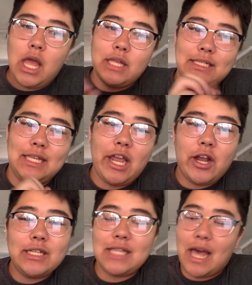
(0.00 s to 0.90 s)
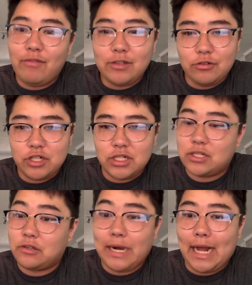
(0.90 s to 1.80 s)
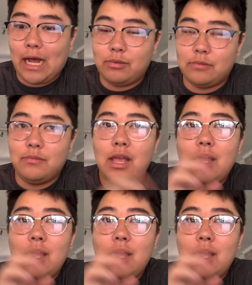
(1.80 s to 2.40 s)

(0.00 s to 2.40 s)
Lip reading: Ciara's The Evolution is a great album.